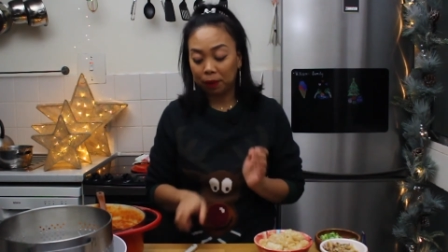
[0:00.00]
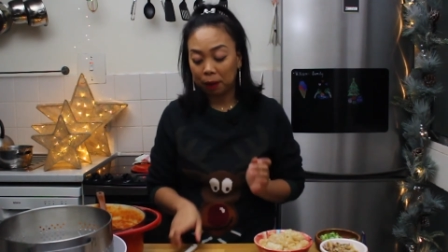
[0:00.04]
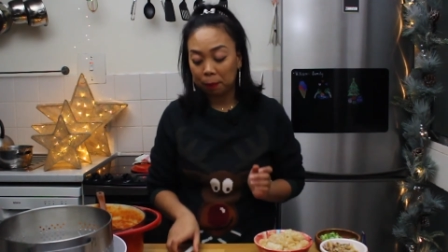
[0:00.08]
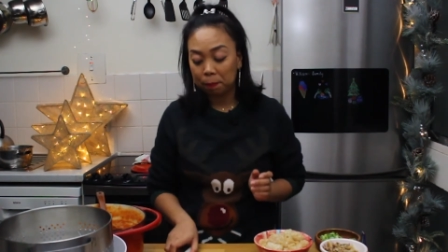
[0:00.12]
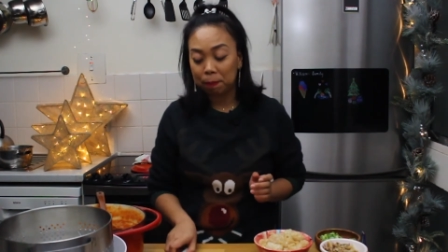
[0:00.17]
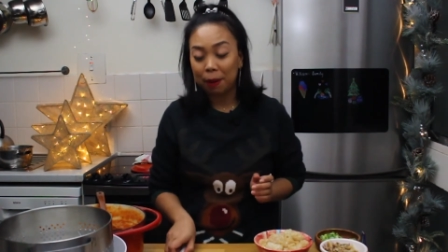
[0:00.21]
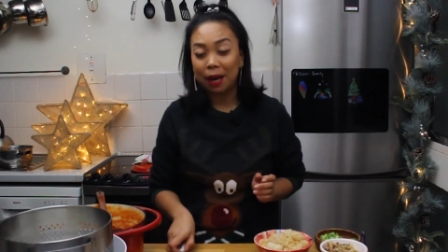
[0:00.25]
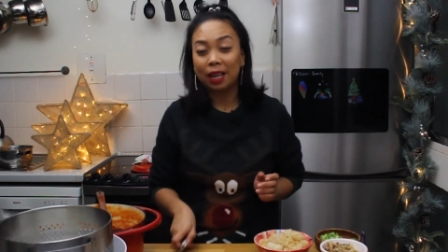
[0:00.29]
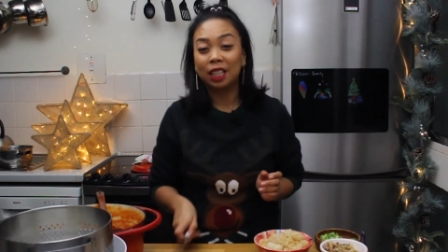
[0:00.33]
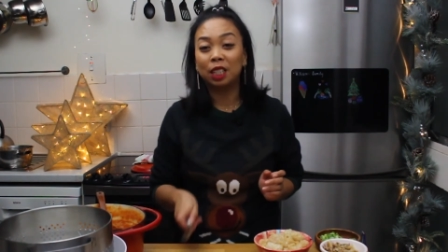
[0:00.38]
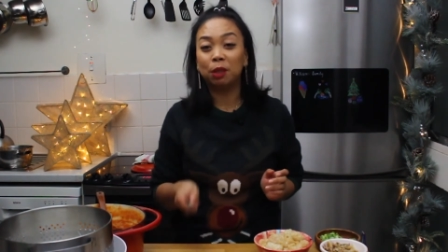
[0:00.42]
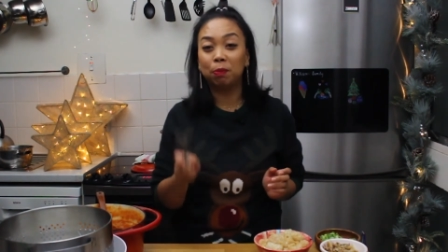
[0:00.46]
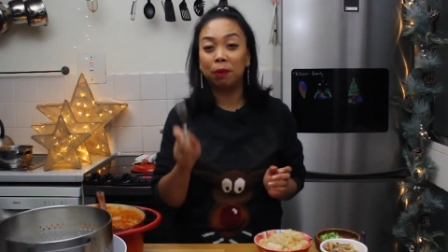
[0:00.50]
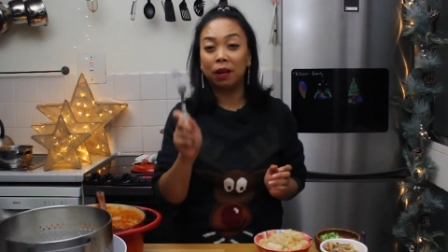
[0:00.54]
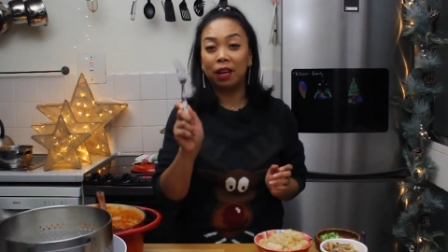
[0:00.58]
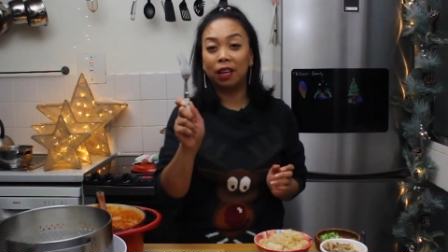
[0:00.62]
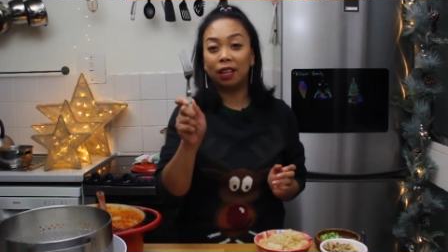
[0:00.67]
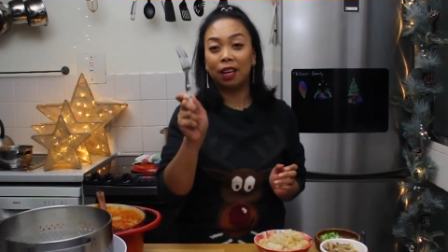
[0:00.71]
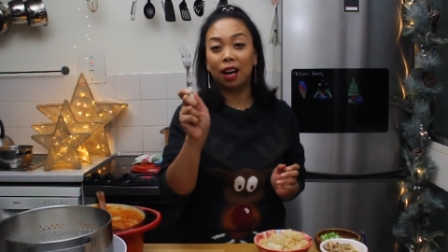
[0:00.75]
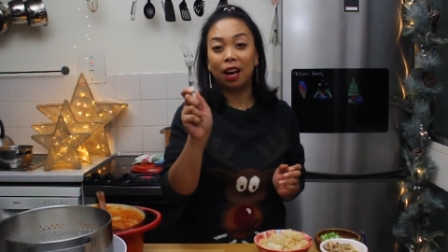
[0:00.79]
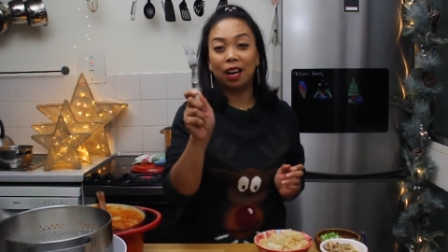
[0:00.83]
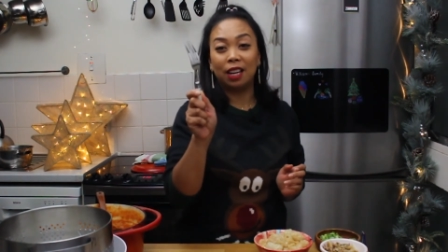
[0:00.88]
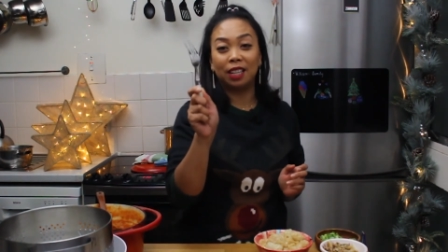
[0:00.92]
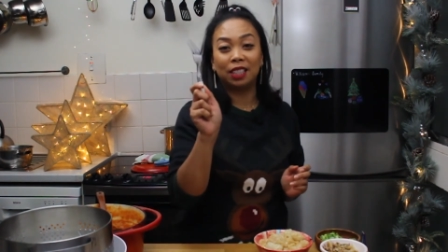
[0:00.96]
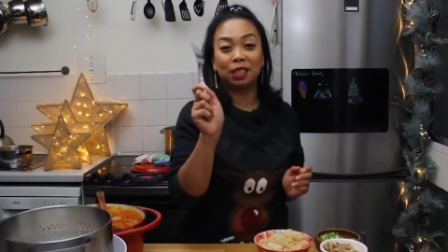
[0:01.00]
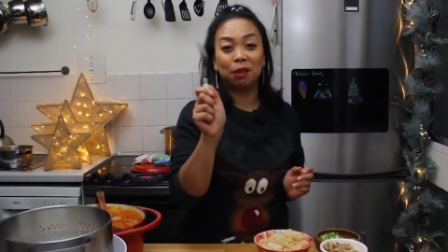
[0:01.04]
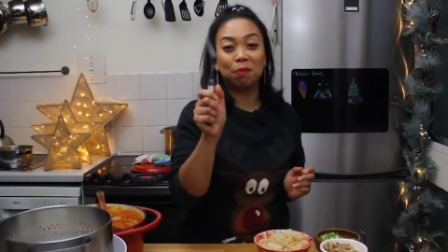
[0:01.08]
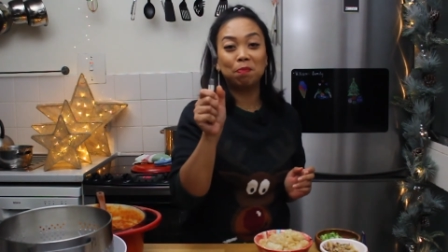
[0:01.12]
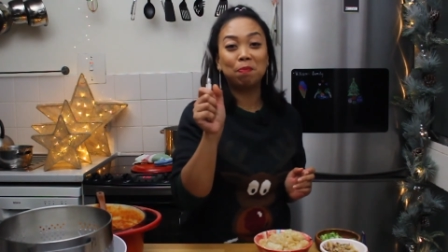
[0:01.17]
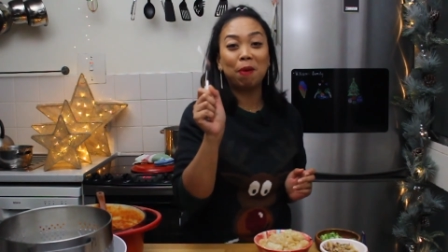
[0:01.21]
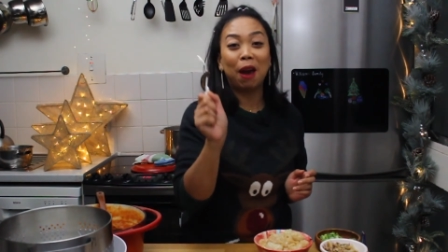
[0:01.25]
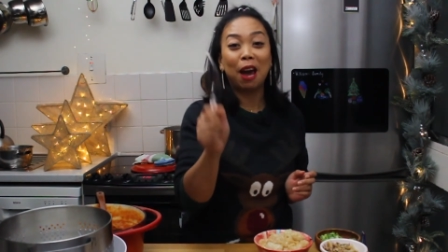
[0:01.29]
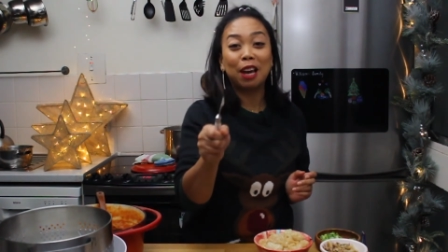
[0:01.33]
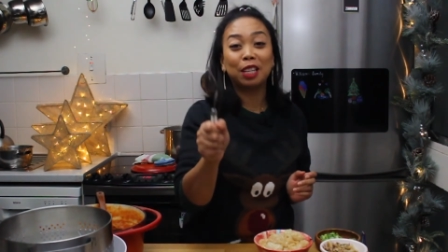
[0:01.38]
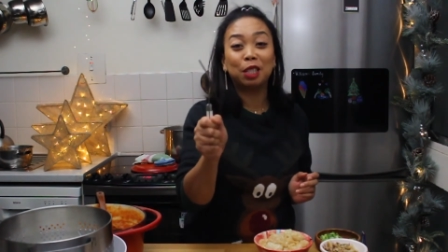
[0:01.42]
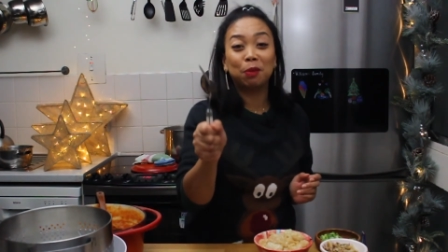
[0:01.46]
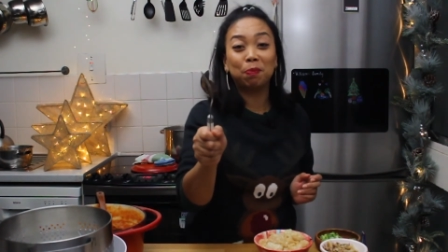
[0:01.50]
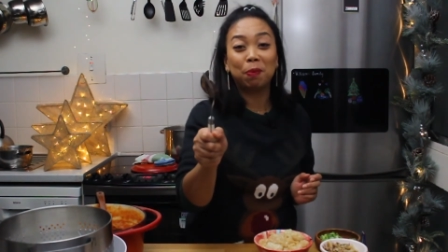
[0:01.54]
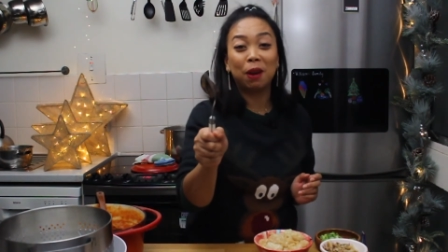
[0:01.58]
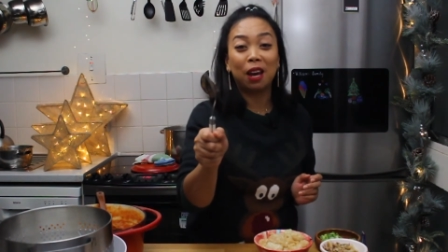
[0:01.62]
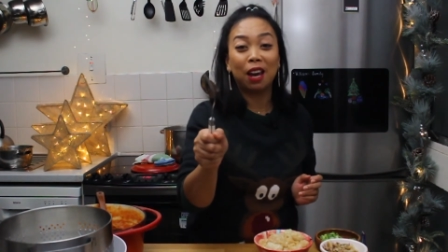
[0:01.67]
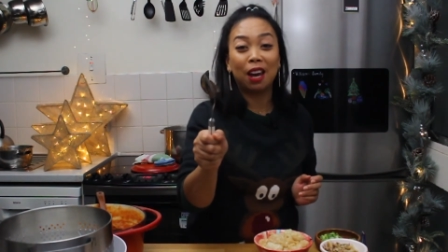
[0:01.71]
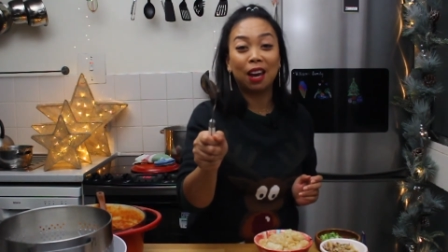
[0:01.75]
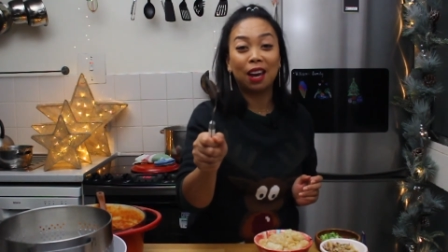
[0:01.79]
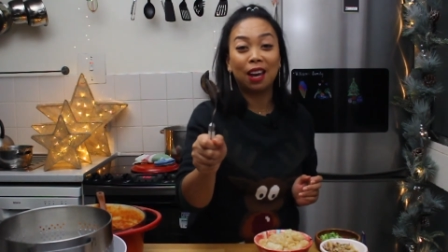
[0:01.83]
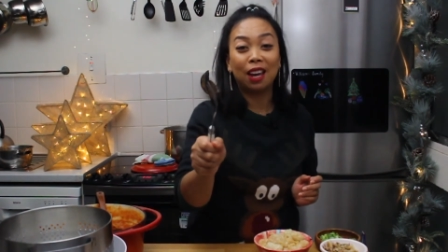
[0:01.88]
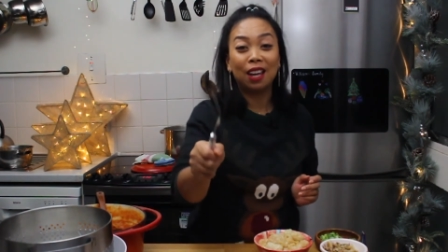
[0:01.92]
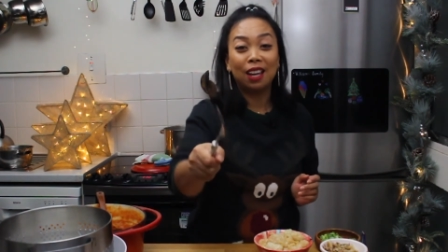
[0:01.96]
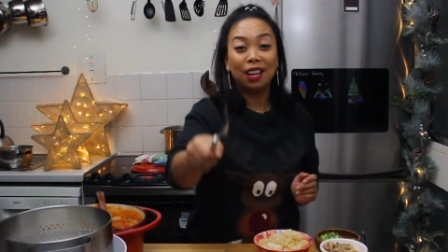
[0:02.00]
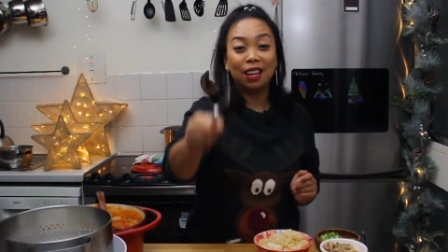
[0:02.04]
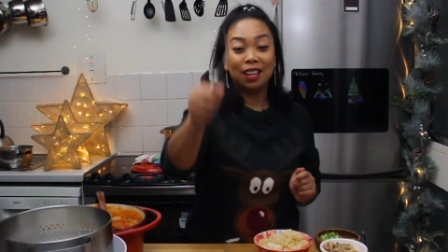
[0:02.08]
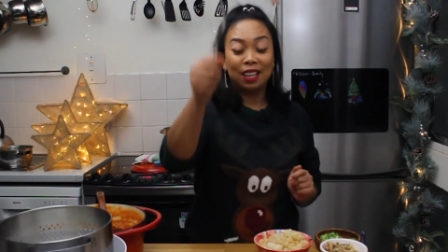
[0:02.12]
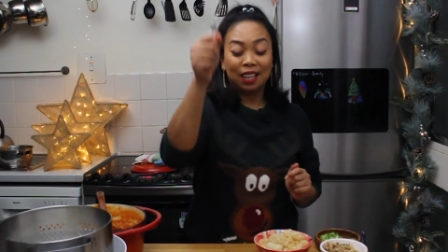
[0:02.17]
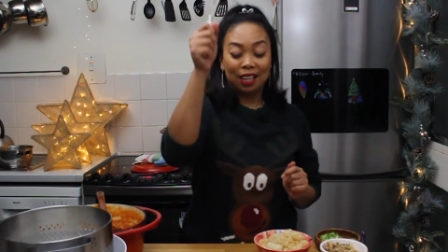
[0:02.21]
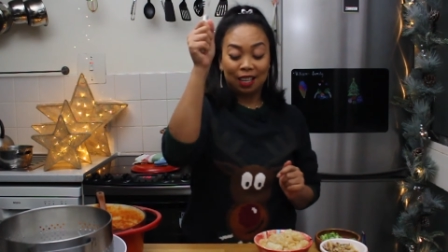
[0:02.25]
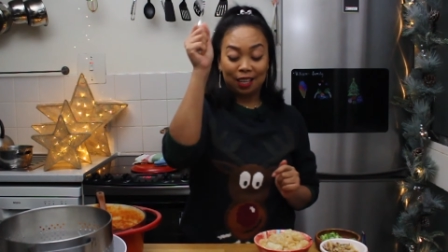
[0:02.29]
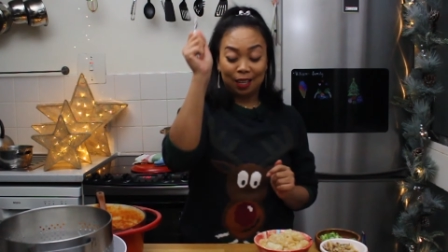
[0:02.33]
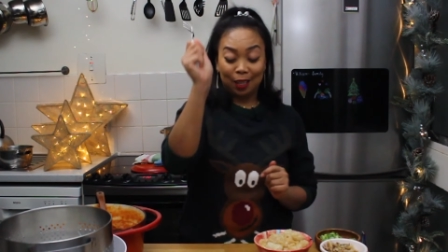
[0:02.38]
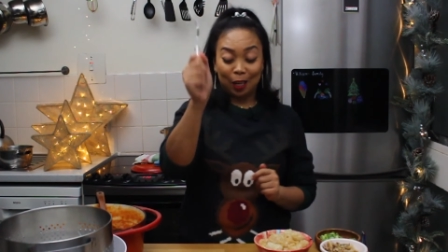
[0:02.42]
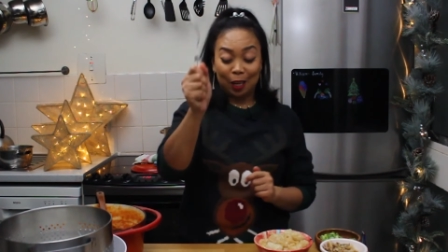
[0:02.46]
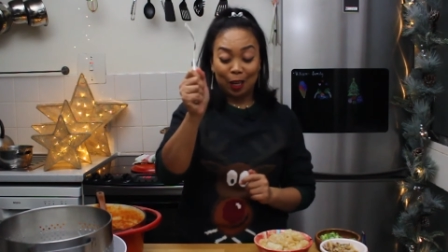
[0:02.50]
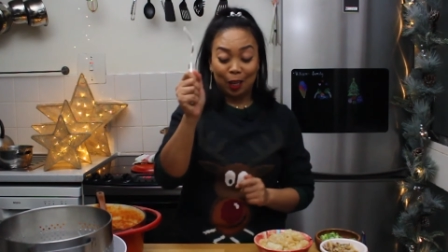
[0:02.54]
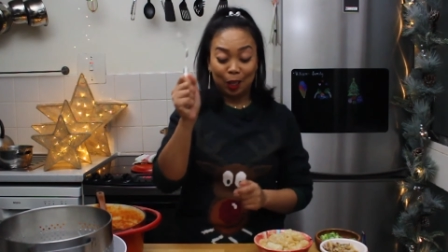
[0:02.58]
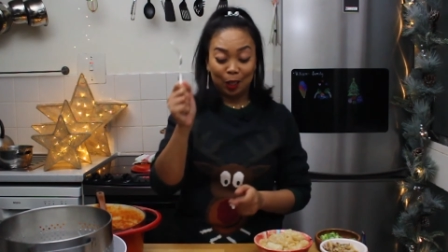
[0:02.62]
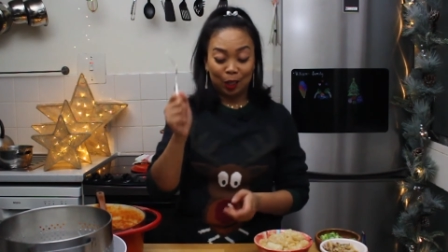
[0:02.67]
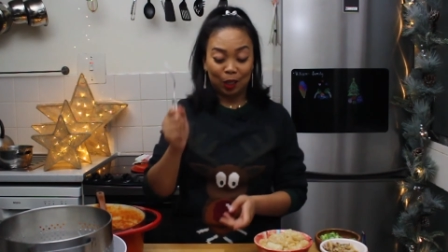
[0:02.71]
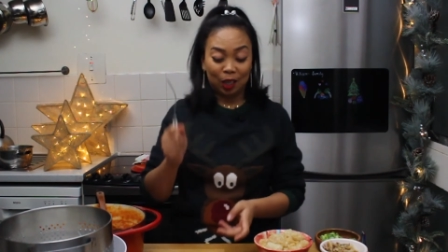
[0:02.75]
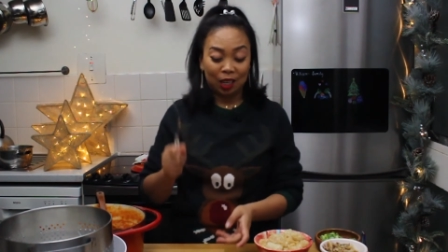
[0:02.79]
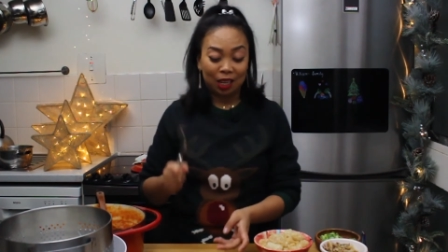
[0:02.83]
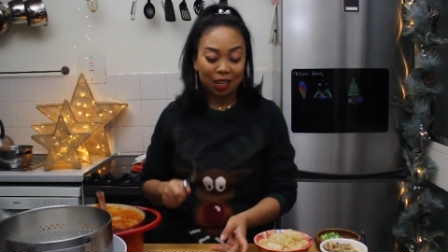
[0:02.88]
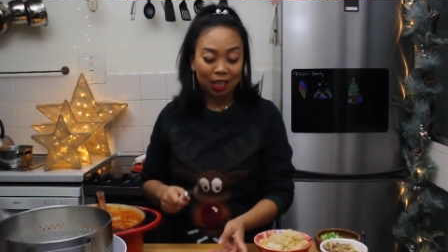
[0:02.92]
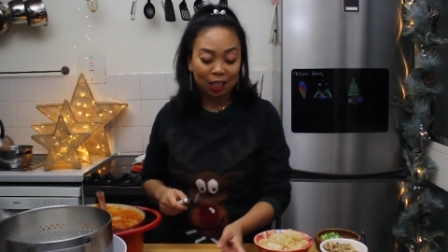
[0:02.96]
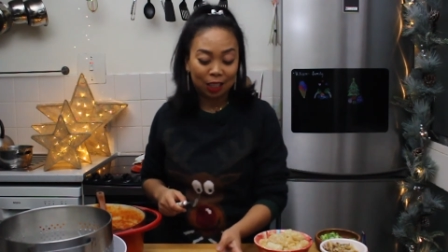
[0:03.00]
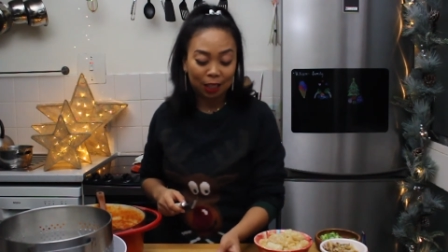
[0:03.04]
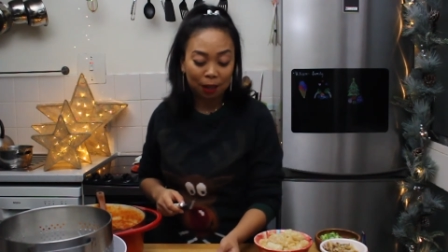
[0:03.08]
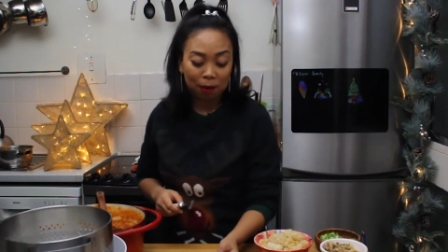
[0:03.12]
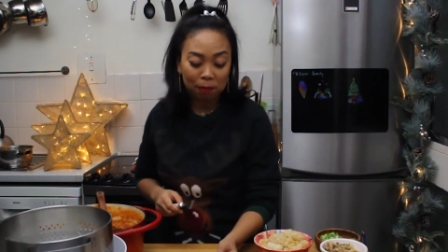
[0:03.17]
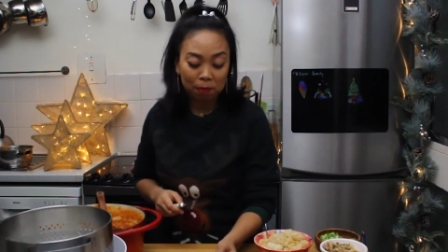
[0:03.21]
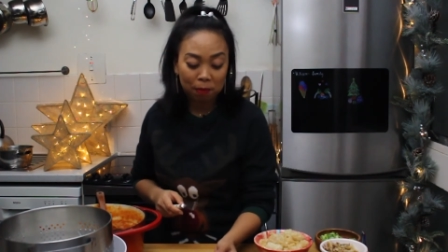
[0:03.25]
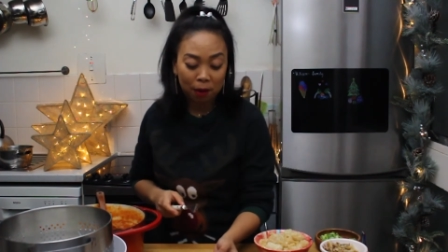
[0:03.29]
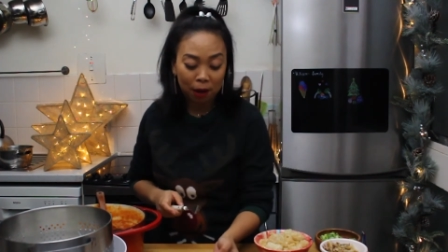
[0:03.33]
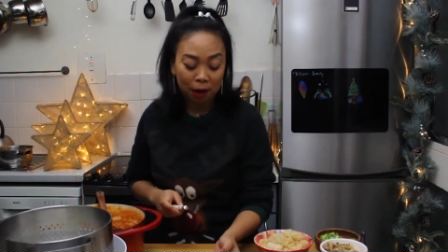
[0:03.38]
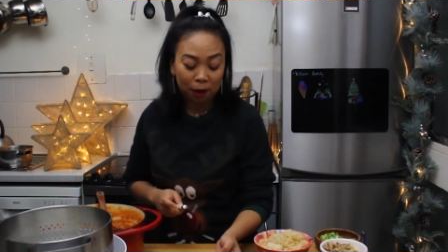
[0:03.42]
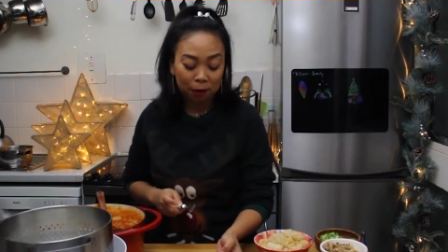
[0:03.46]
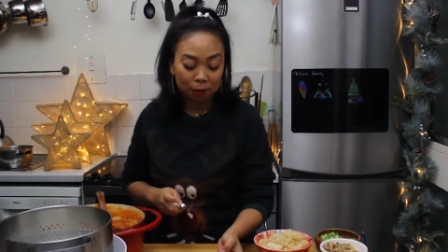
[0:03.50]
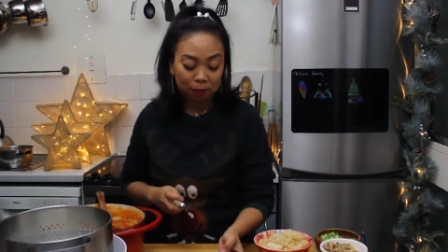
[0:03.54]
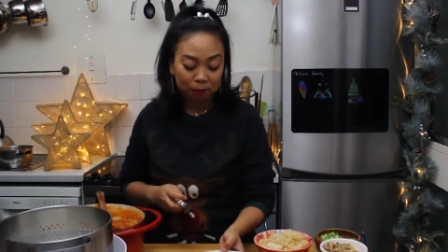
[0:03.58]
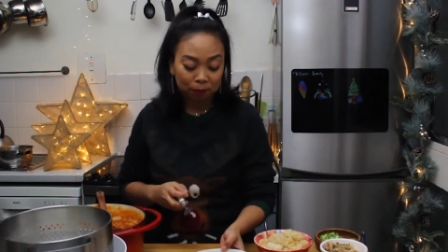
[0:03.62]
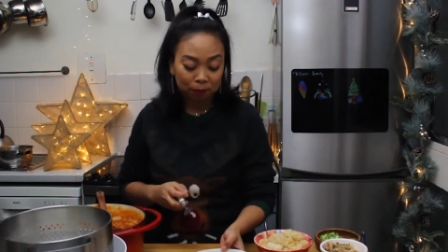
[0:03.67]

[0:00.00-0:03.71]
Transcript: Best bit, guys. The best bit is the eating bit.